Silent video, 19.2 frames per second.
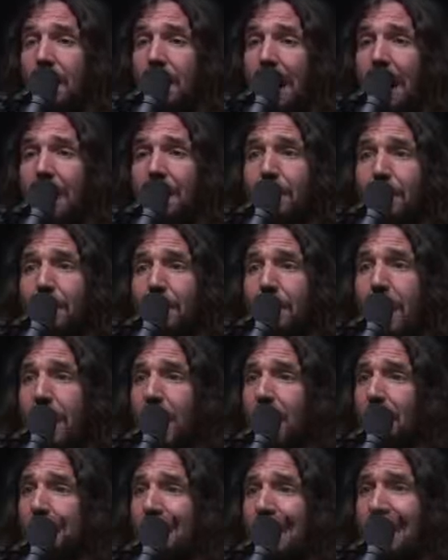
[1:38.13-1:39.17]
I don't know,
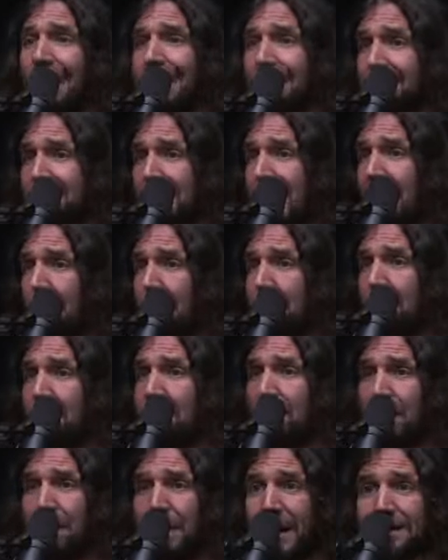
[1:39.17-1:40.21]
Aer Lingus app
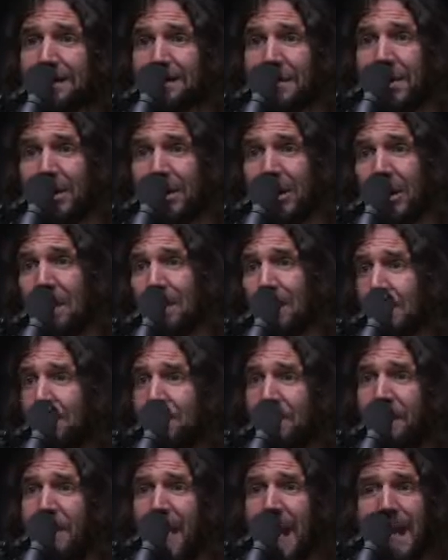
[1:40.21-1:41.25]
because I'm in Europe and I'm
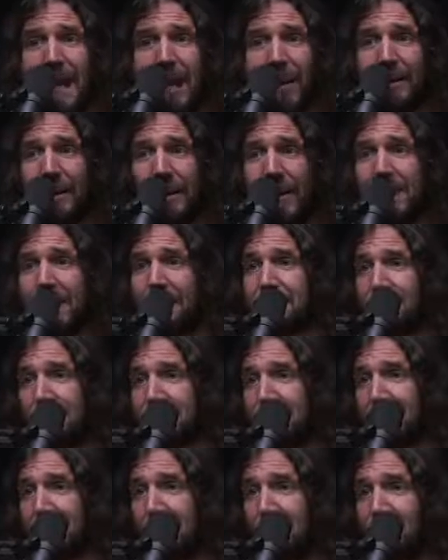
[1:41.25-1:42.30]
flying Aer Lingus.